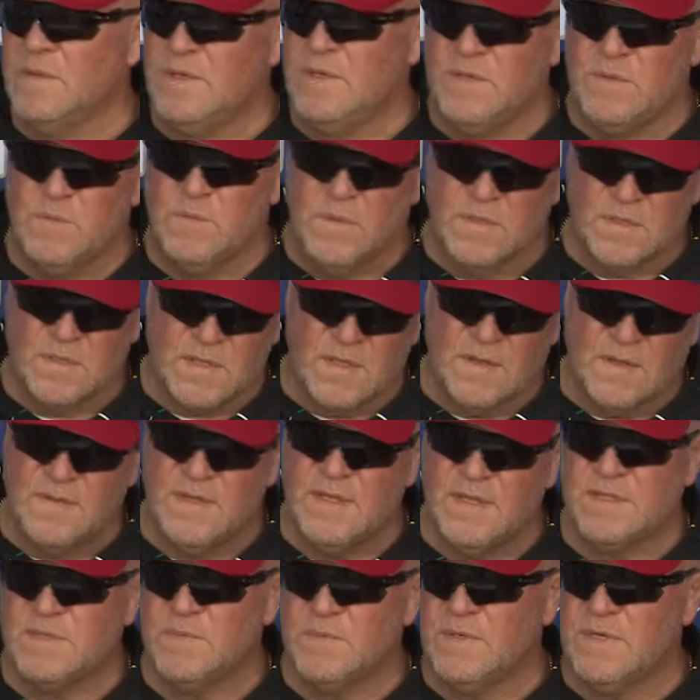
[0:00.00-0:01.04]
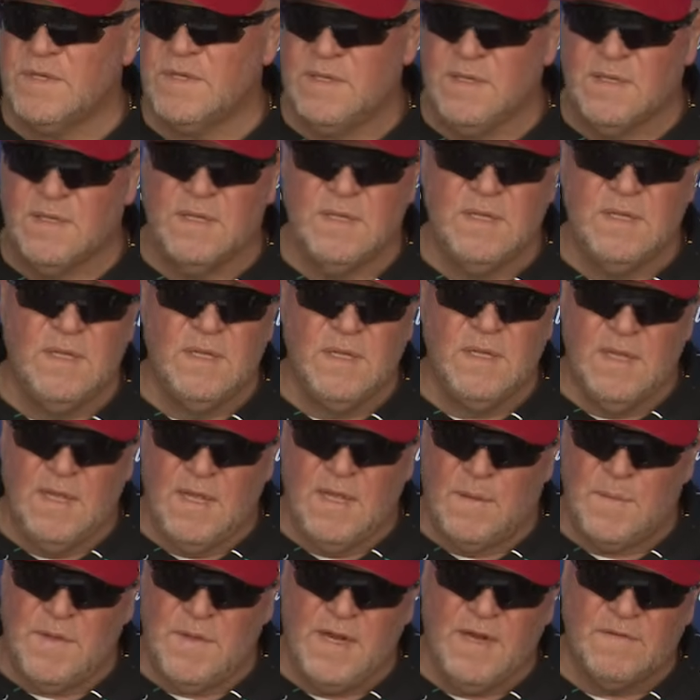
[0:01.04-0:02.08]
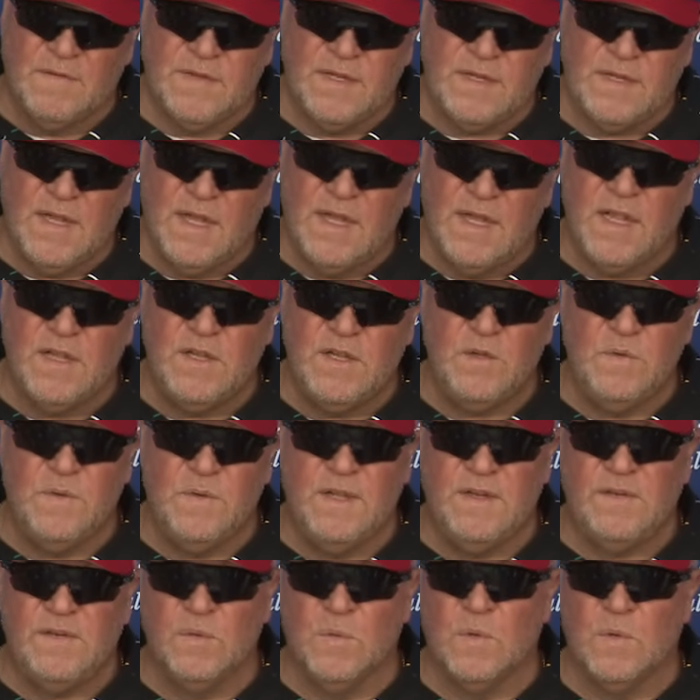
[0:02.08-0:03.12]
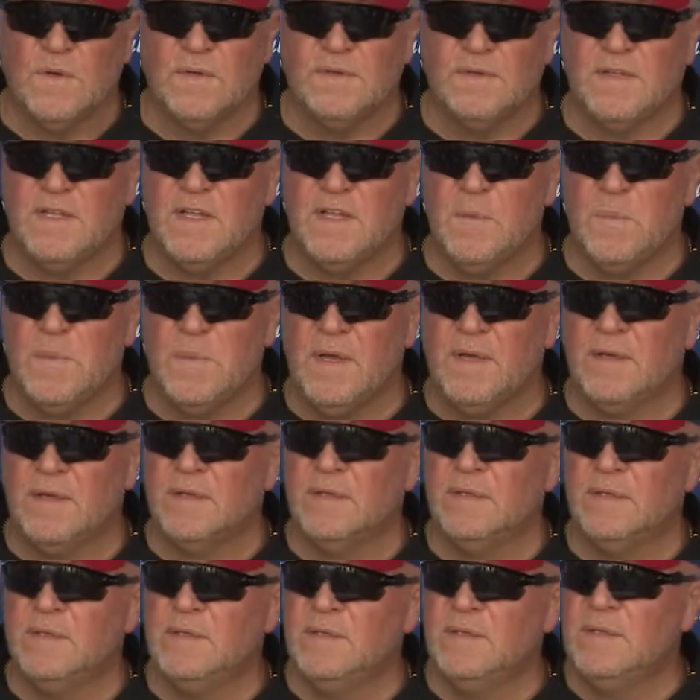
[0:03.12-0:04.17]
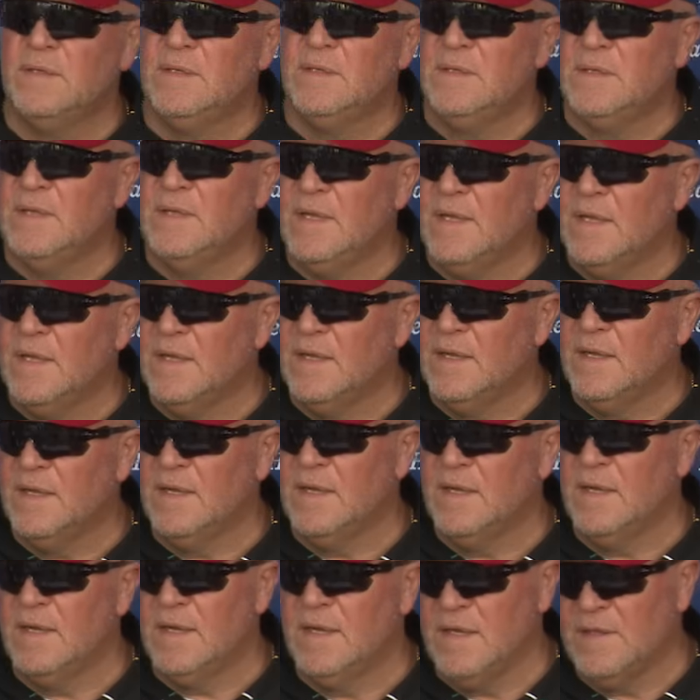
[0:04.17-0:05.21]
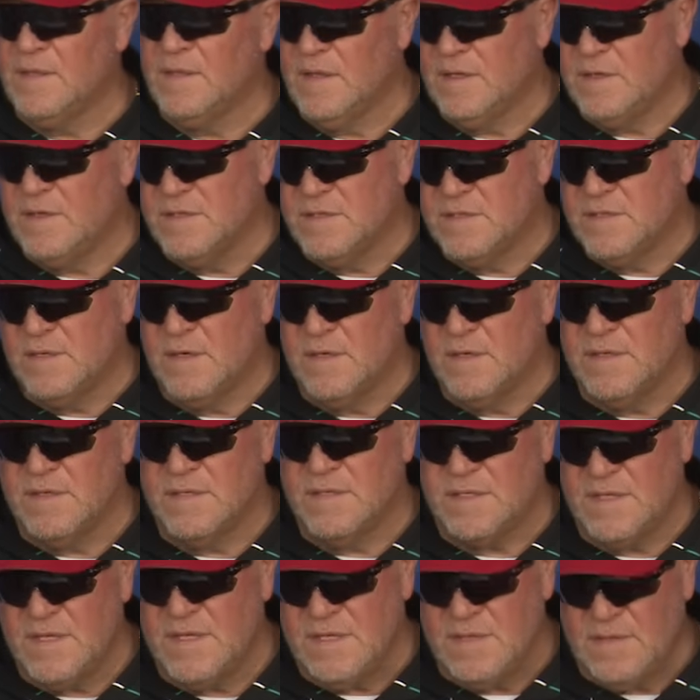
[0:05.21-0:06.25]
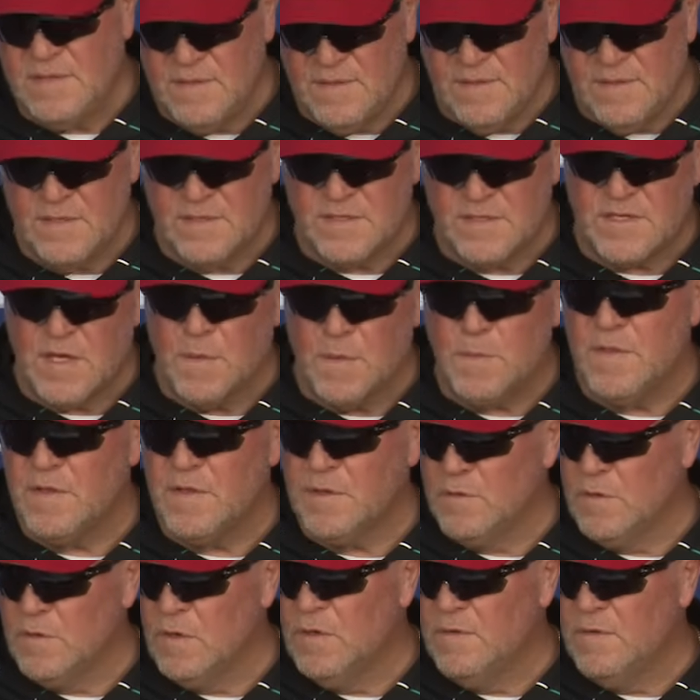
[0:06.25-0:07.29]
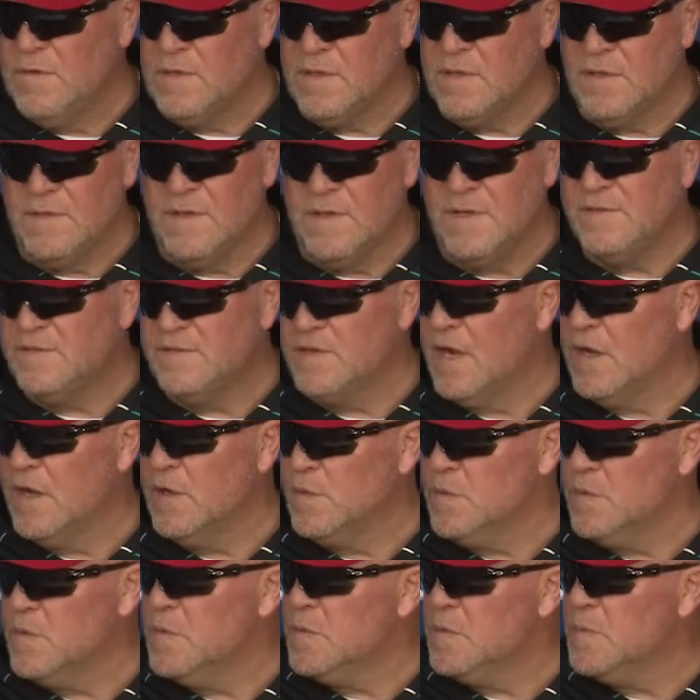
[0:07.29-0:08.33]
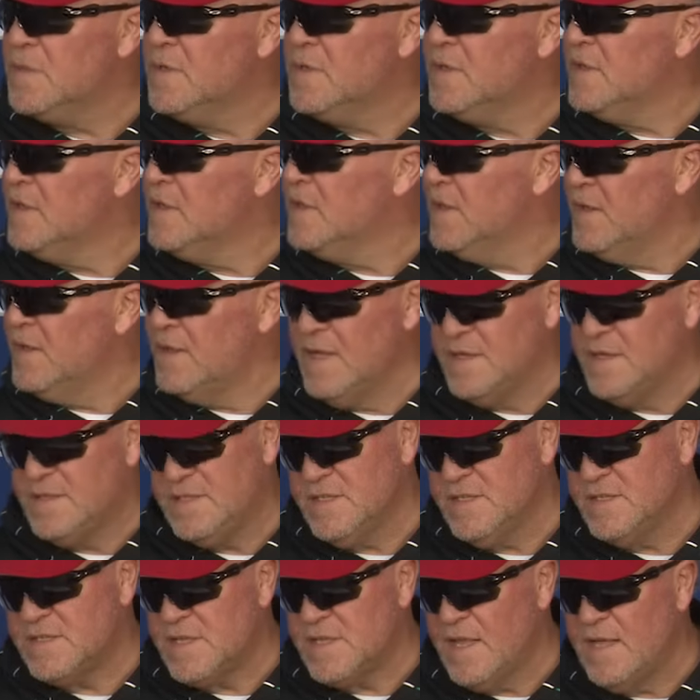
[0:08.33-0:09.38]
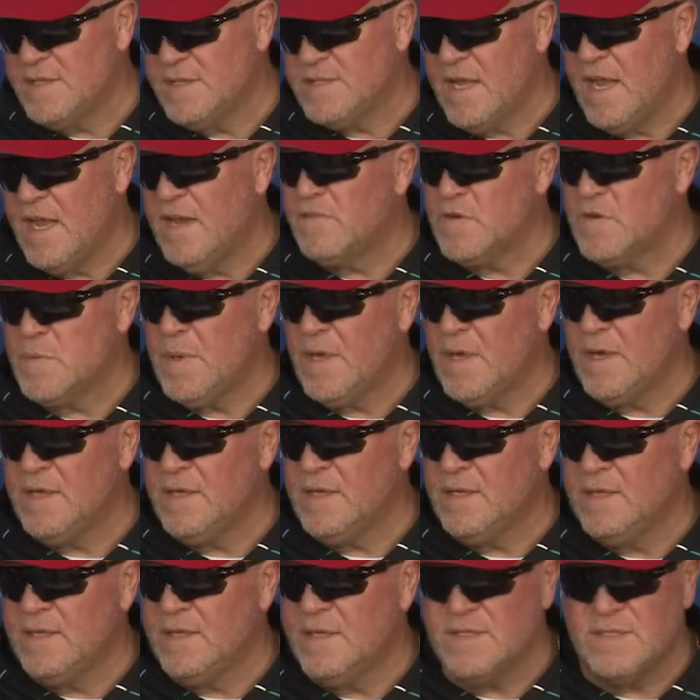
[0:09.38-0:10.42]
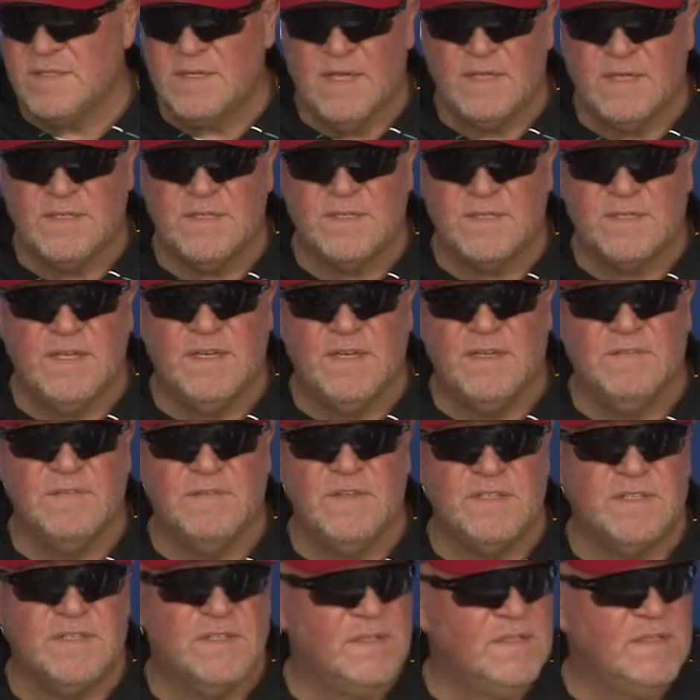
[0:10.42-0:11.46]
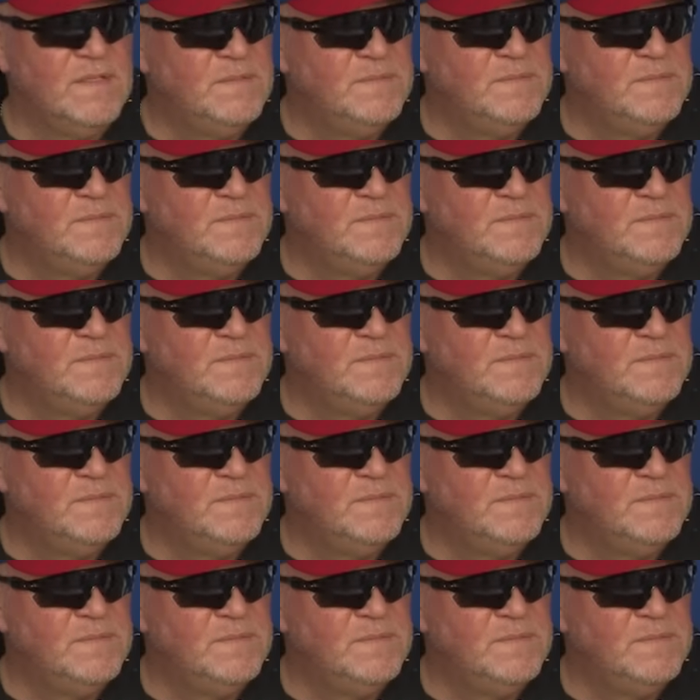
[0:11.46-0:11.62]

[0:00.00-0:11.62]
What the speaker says: We need to work on this. Every day you need to work to get better. And I think you're starting to see some of the growth of the entire group. And that's everybody. It's not just individually.